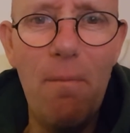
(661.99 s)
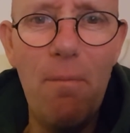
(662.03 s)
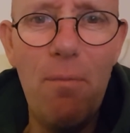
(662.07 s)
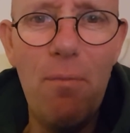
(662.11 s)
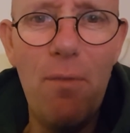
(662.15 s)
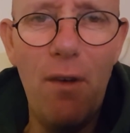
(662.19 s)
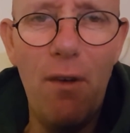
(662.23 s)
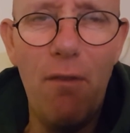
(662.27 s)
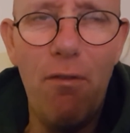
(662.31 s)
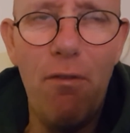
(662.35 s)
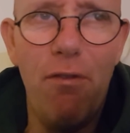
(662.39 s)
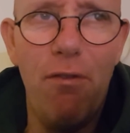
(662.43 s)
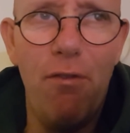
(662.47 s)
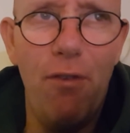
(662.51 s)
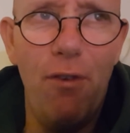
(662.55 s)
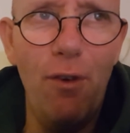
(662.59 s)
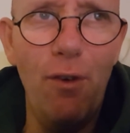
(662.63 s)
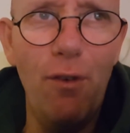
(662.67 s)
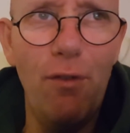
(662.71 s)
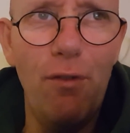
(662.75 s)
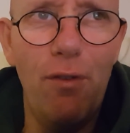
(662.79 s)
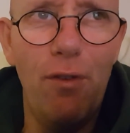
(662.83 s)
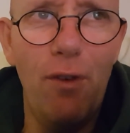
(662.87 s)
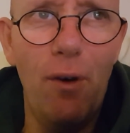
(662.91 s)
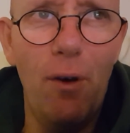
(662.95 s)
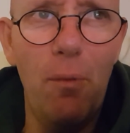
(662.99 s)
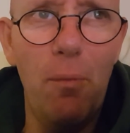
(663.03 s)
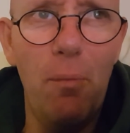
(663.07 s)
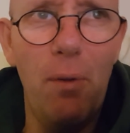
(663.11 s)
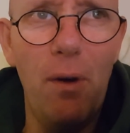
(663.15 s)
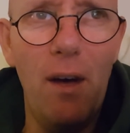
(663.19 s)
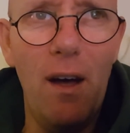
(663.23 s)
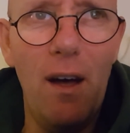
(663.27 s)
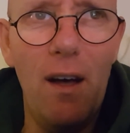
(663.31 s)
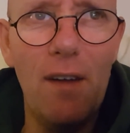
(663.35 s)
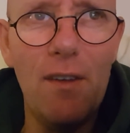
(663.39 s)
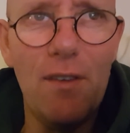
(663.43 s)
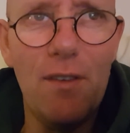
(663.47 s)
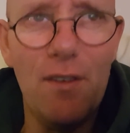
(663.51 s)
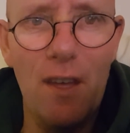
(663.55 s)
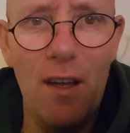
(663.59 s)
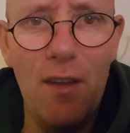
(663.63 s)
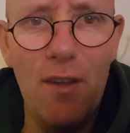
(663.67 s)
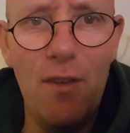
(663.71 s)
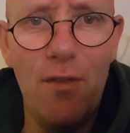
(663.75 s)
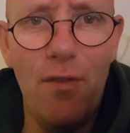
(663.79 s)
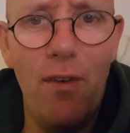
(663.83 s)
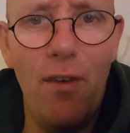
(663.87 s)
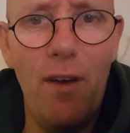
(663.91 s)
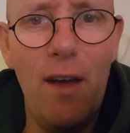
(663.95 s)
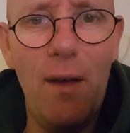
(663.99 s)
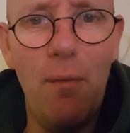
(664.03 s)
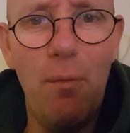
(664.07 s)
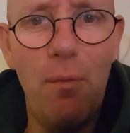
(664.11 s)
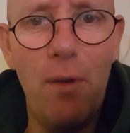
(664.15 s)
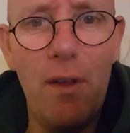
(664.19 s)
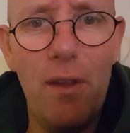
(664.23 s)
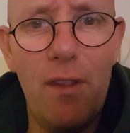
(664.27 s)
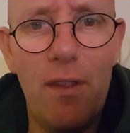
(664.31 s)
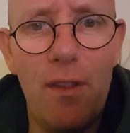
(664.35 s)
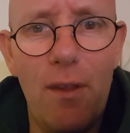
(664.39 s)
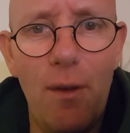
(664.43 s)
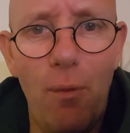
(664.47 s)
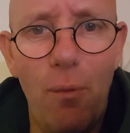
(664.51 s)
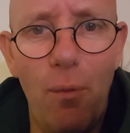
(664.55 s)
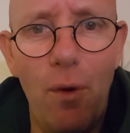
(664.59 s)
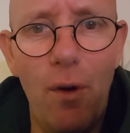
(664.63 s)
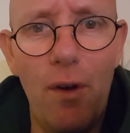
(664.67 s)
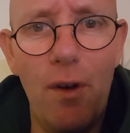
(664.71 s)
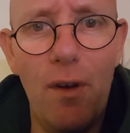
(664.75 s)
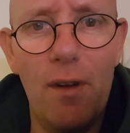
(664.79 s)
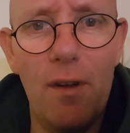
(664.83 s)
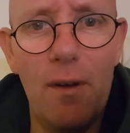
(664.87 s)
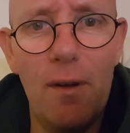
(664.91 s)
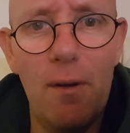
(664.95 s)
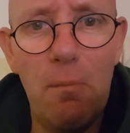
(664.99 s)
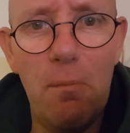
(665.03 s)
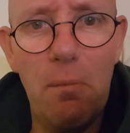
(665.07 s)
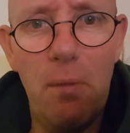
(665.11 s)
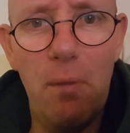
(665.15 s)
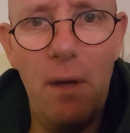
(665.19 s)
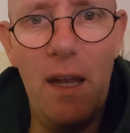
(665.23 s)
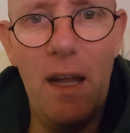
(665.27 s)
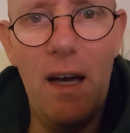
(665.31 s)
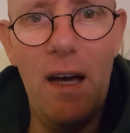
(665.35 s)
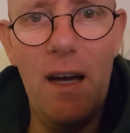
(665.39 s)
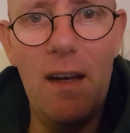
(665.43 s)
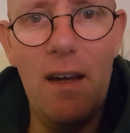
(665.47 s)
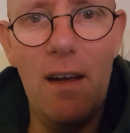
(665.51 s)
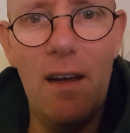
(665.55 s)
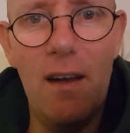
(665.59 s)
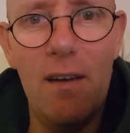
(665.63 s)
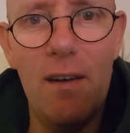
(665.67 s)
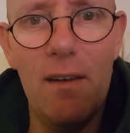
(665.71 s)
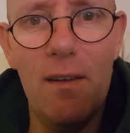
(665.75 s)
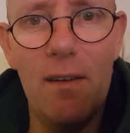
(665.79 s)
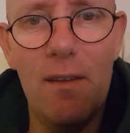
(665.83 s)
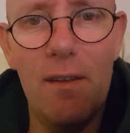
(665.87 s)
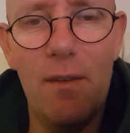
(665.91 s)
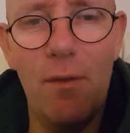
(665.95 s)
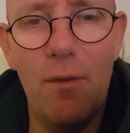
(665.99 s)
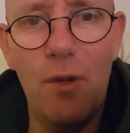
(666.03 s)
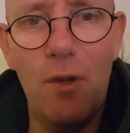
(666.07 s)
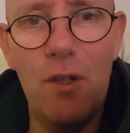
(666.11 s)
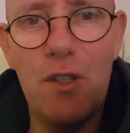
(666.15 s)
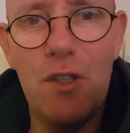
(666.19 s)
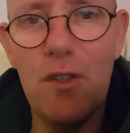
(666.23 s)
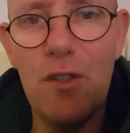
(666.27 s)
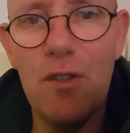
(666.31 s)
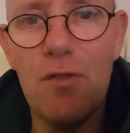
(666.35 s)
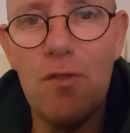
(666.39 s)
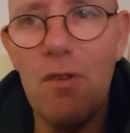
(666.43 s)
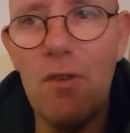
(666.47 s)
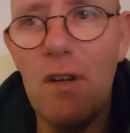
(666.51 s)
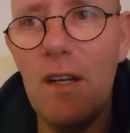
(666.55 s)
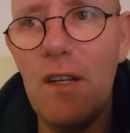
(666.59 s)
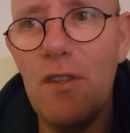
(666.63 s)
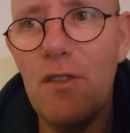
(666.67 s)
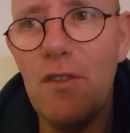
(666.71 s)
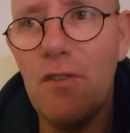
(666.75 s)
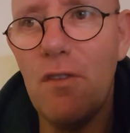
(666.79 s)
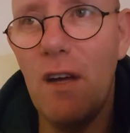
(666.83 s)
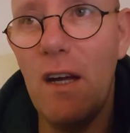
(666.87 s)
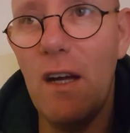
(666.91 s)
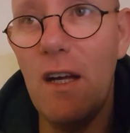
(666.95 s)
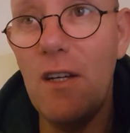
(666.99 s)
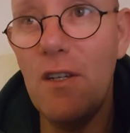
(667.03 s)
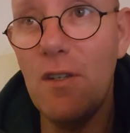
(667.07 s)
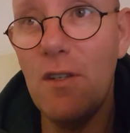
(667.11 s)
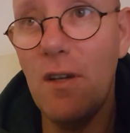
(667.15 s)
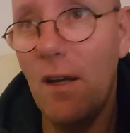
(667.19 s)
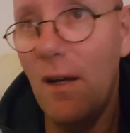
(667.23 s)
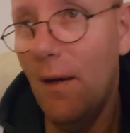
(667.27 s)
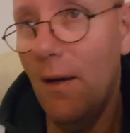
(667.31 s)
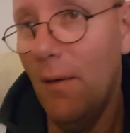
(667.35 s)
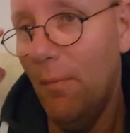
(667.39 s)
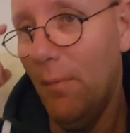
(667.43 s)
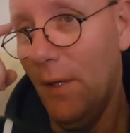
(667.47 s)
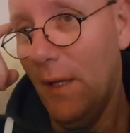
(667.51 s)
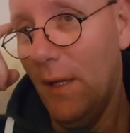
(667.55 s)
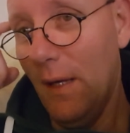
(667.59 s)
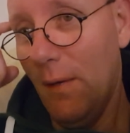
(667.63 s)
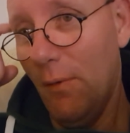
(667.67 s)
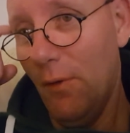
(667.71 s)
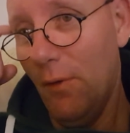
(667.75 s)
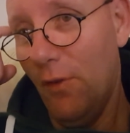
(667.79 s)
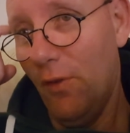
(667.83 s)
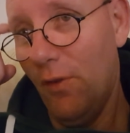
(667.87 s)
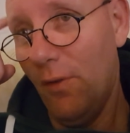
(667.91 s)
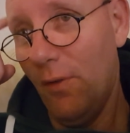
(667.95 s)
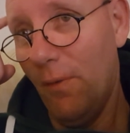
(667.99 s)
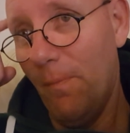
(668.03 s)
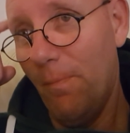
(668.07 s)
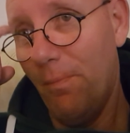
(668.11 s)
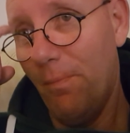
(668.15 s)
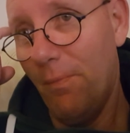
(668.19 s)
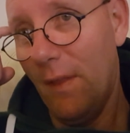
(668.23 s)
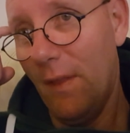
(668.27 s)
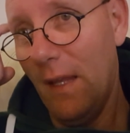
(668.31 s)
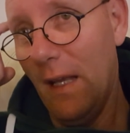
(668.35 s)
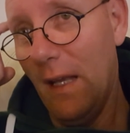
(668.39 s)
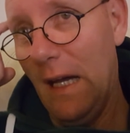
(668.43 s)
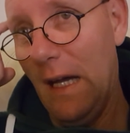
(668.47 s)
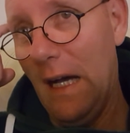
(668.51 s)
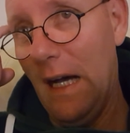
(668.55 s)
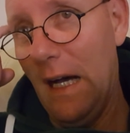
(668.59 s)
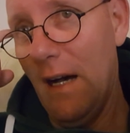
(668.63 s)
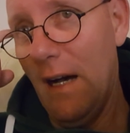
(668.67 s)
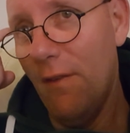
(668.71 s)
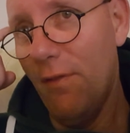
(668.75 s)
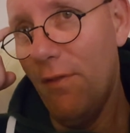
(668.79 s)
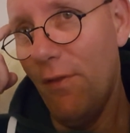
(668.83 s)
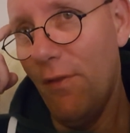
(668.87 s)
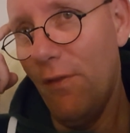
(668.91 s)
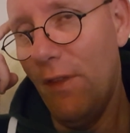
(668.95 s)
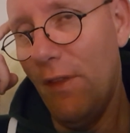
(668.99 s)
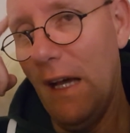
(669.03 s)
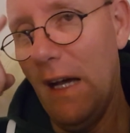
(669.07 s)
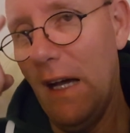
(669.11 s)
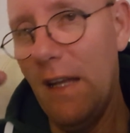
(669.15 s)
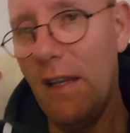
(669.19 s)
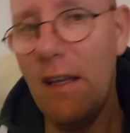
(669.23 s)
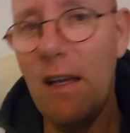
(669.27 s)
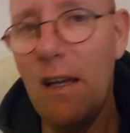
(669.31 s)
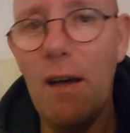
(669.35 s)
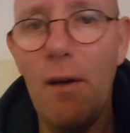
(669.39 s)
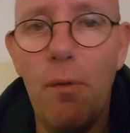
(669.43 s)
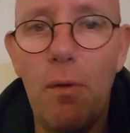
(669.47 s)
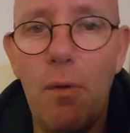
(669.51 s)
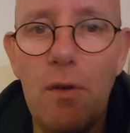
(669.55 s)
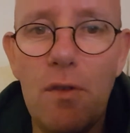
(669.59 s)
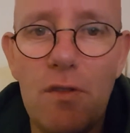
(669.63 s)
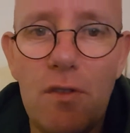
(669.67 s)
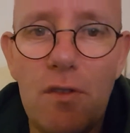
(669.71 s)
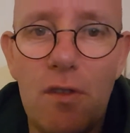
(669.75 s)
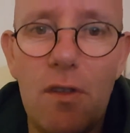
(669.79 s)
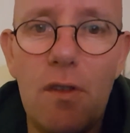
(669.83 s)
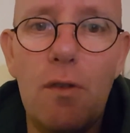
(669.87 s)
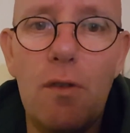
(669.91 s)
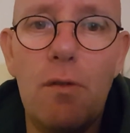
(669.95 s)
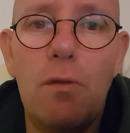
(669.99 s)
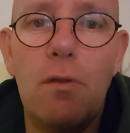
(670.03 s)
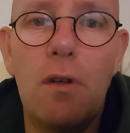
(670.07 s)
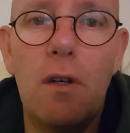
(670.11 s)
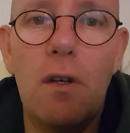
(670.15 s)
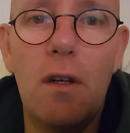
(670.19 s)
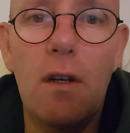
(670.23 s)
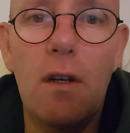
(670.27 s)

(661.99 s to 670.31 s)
not full full, but satisfied with the one banana, which is really strange. But that was half of the idea was to